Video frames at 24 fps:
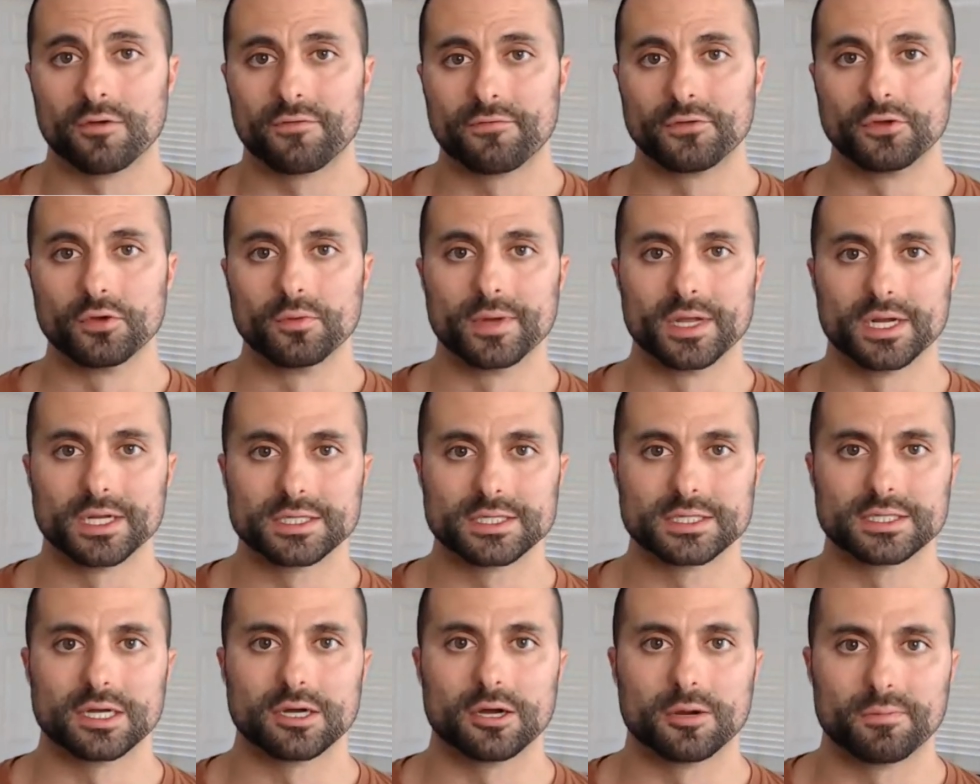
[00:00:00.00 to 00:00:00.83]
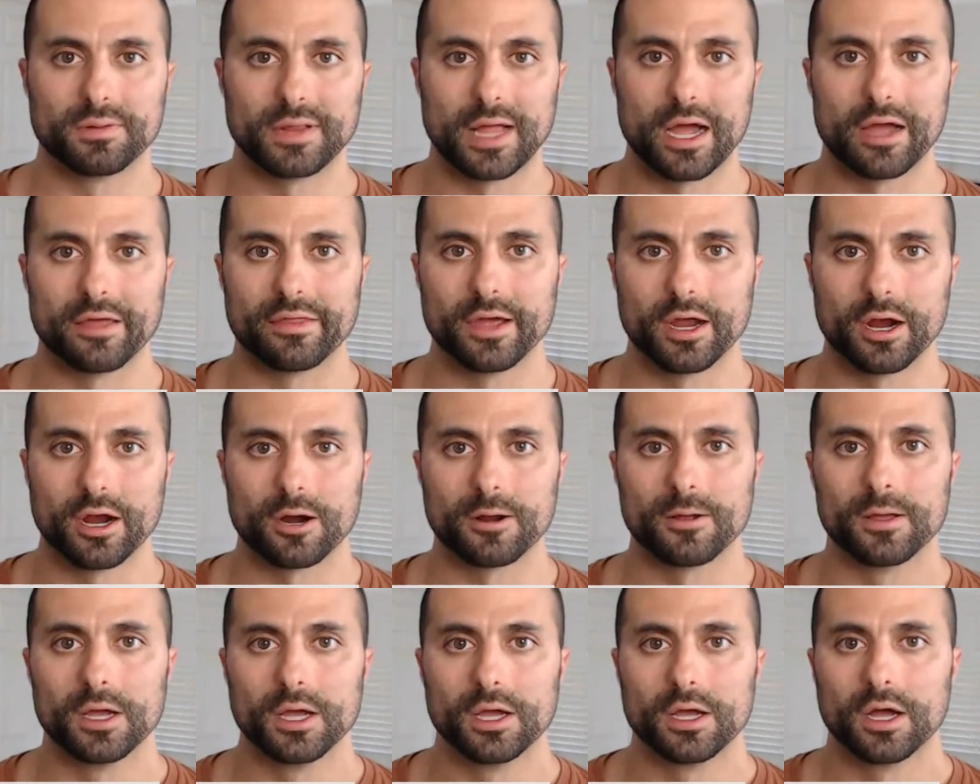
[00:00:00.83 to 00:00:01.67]
a few minutes to apply
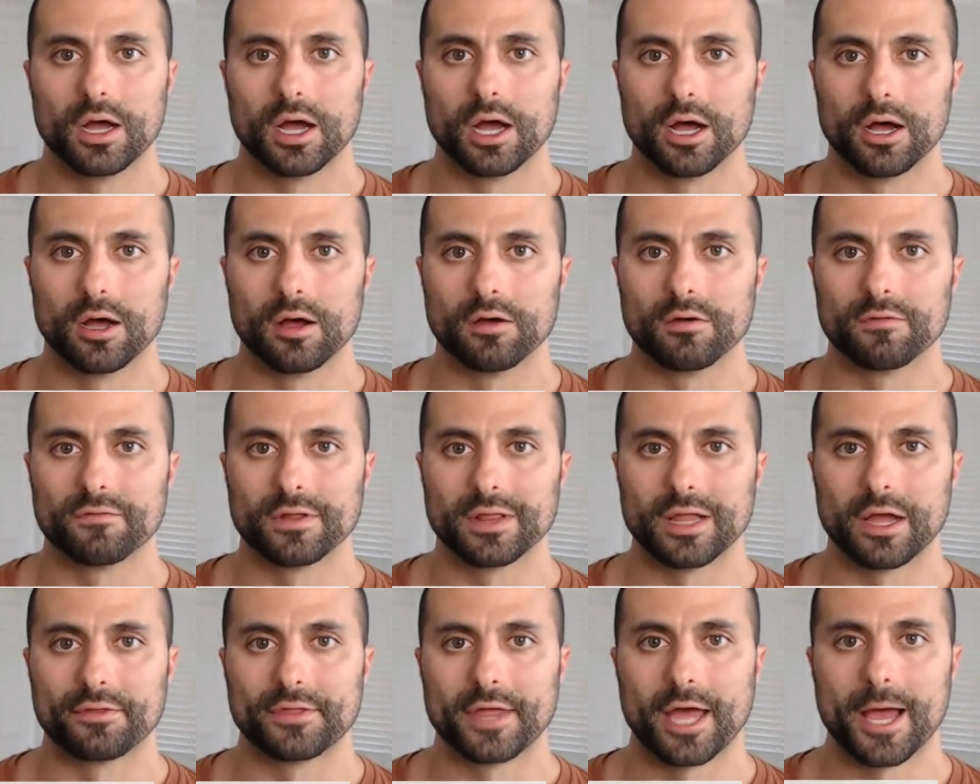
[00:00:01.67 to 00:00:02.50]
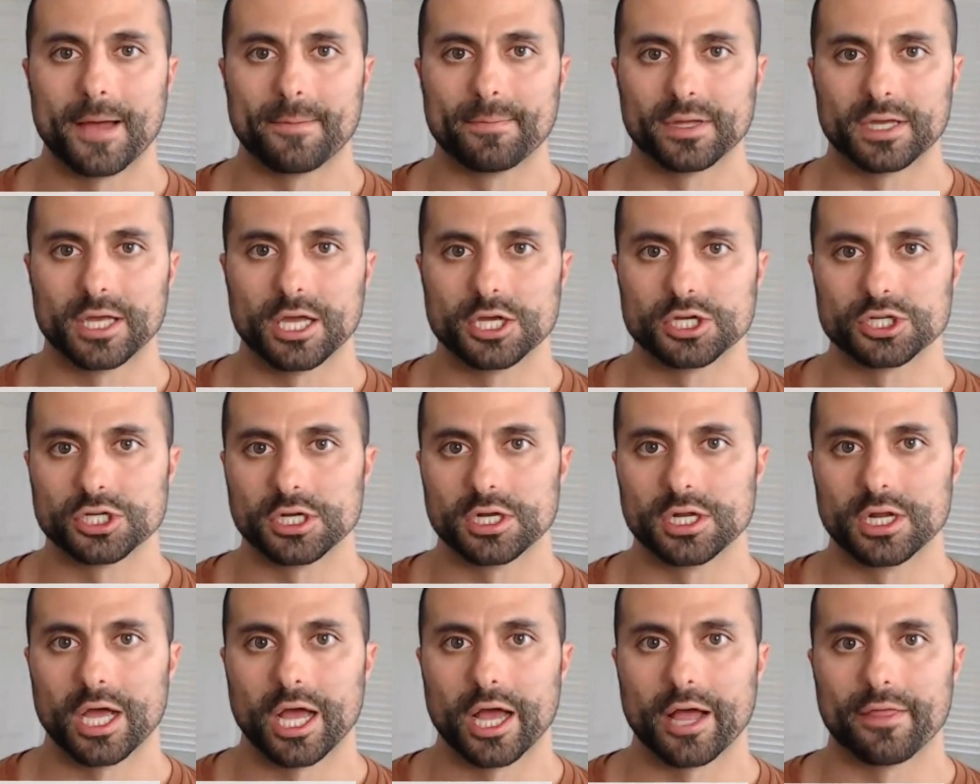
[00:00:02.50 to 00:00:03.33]
there, uh, fill out the
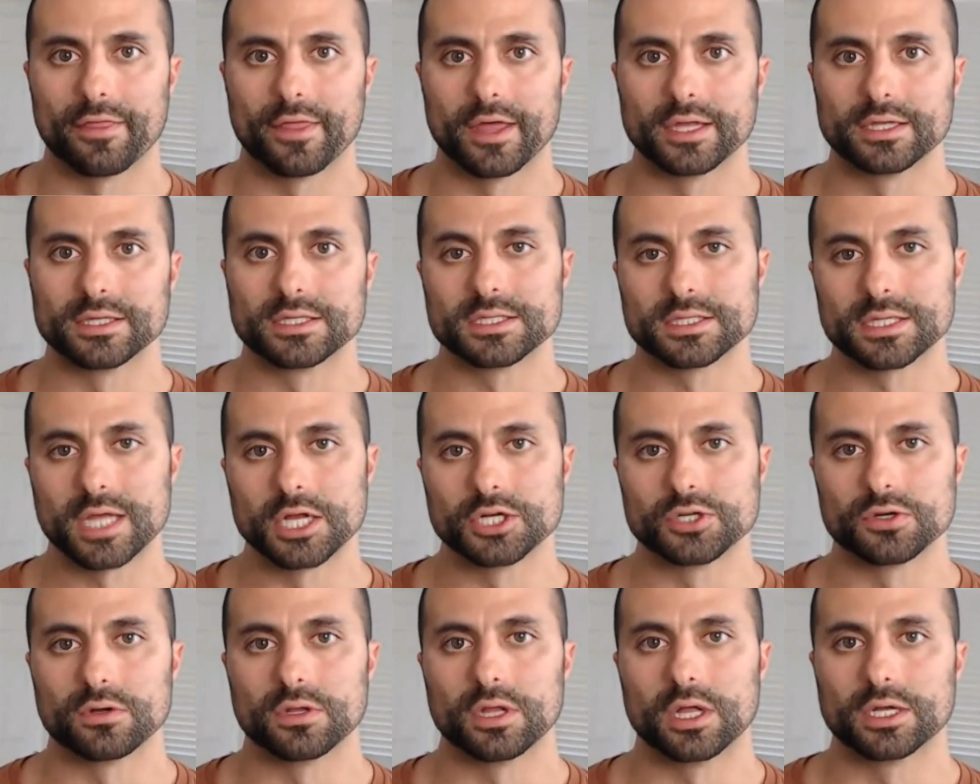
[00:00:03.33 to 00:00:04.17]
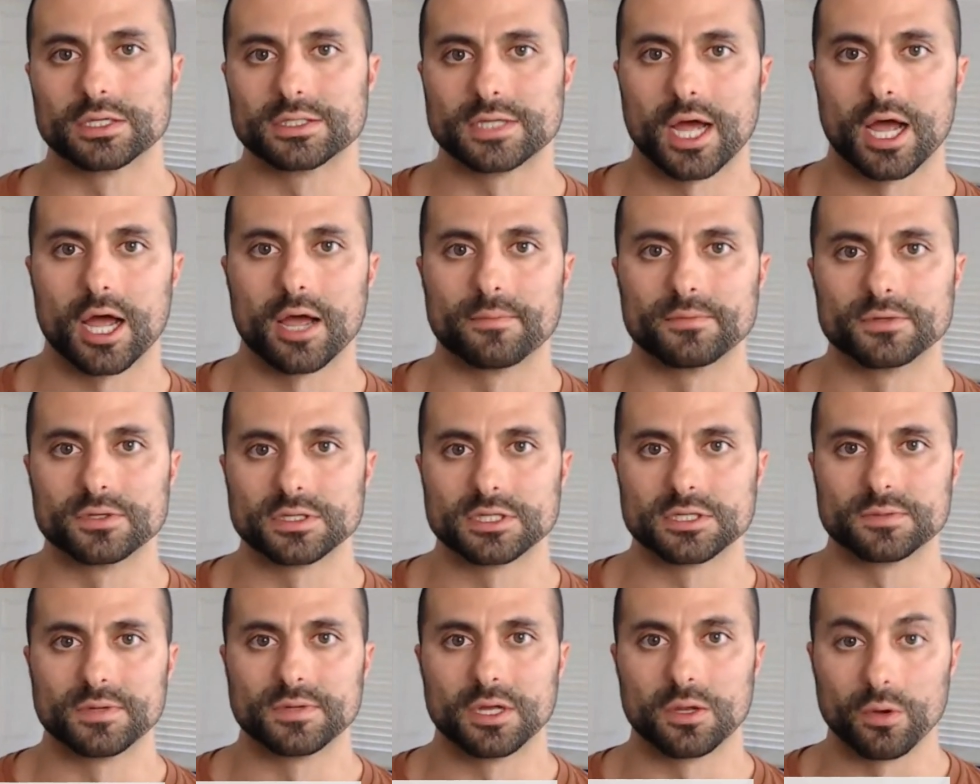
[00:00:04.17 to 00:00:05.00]
application, and then schedule a time
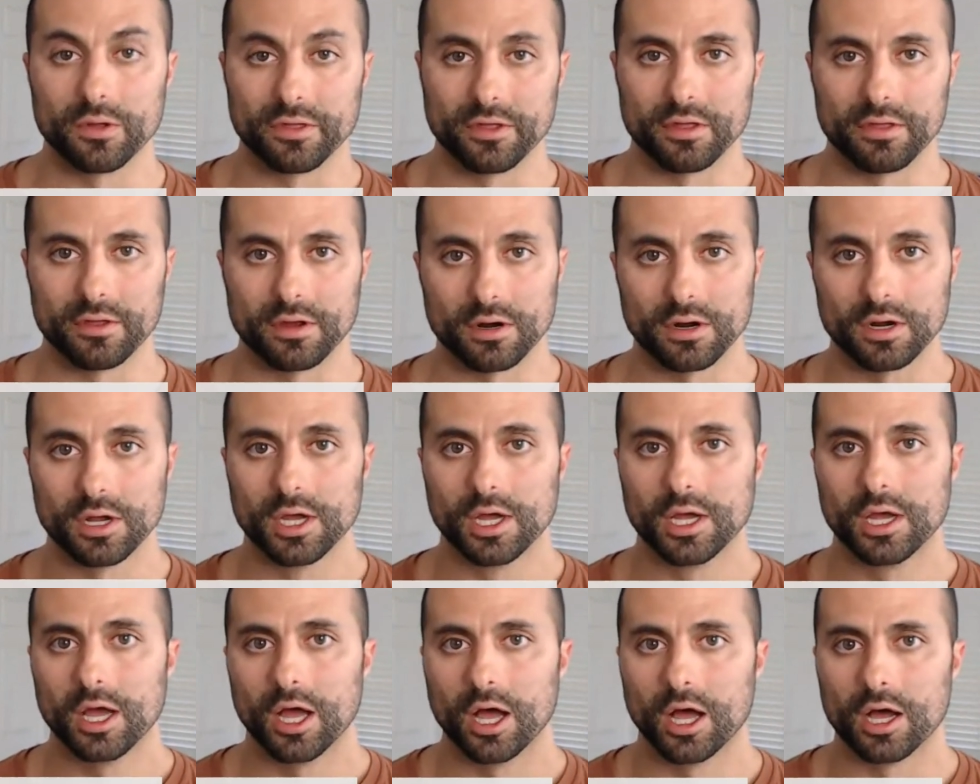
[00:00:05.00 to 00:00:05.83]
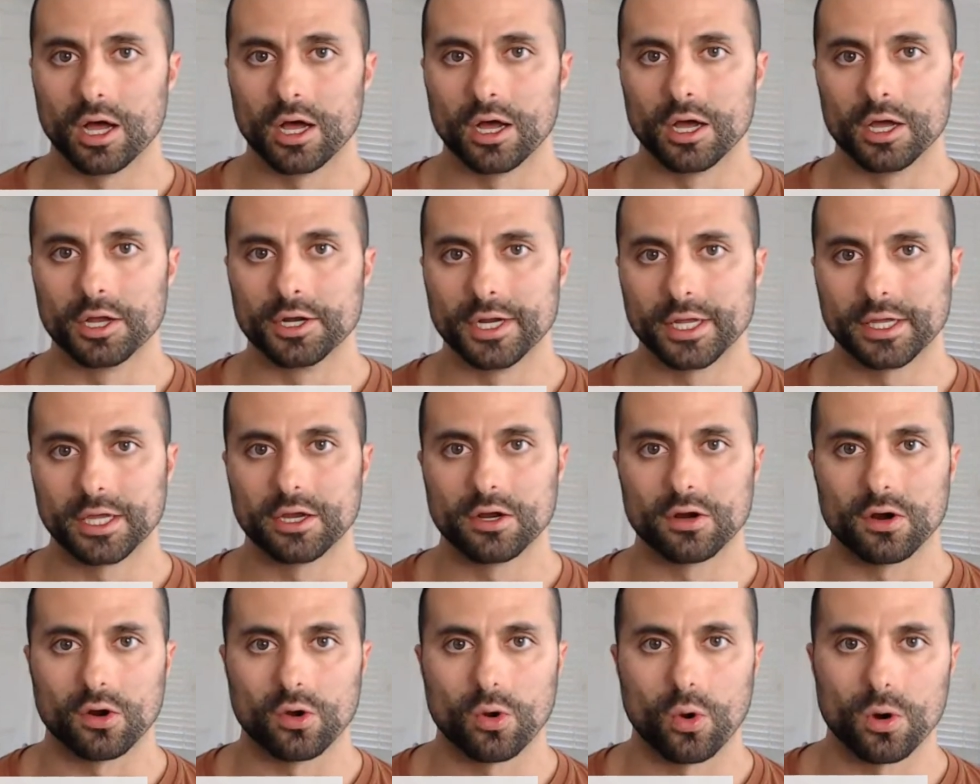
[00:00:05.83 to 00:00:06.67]
to speak with either uh,
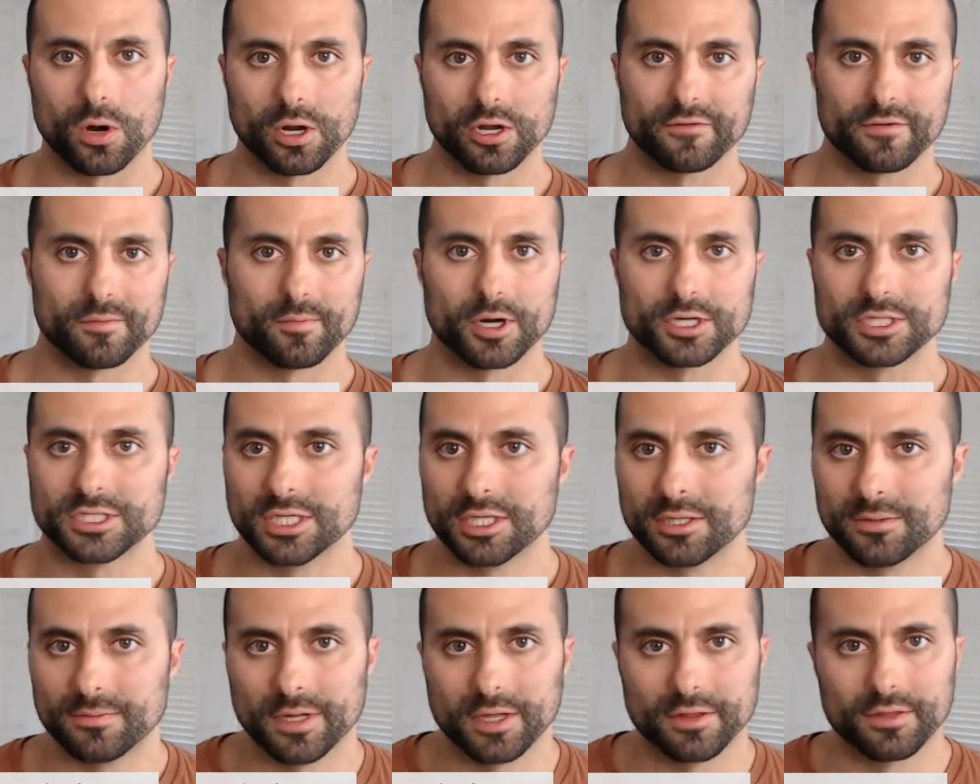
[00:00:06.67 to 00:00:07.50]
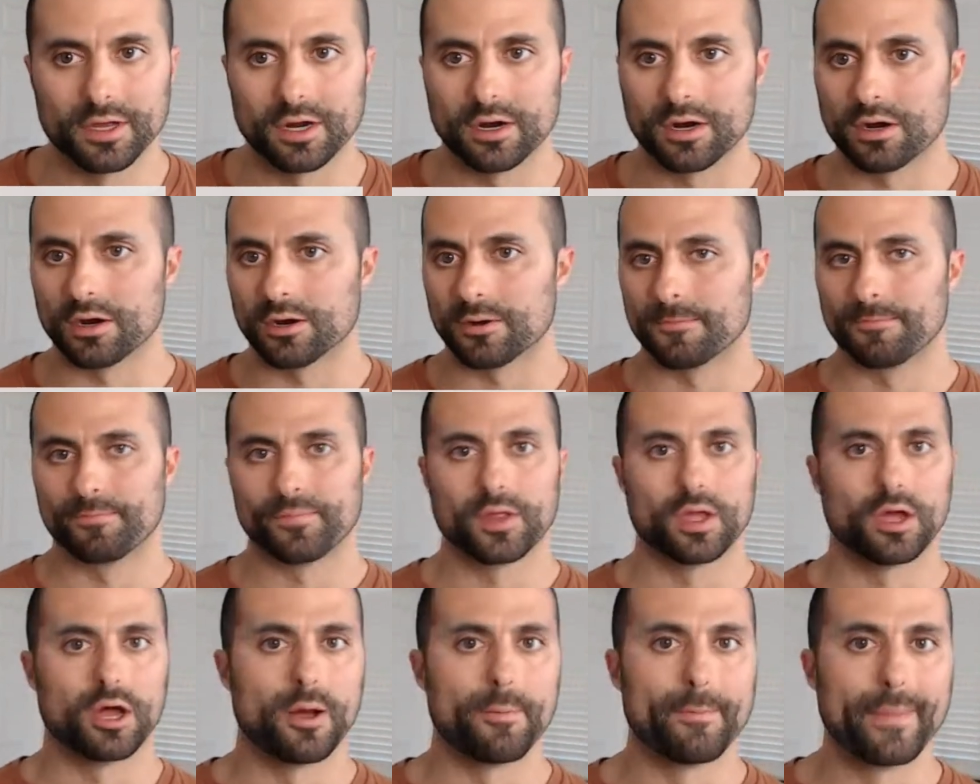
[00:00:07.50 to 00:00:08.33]
Nikki or Corey from our team. And they're
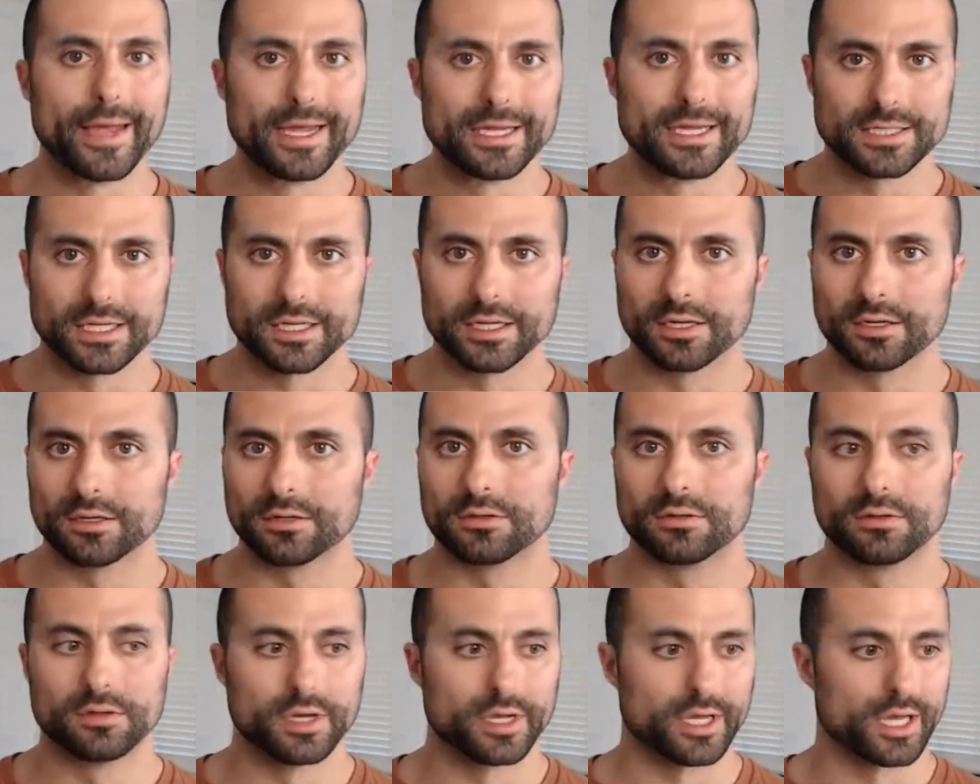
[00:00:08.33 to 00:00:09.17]
amazing.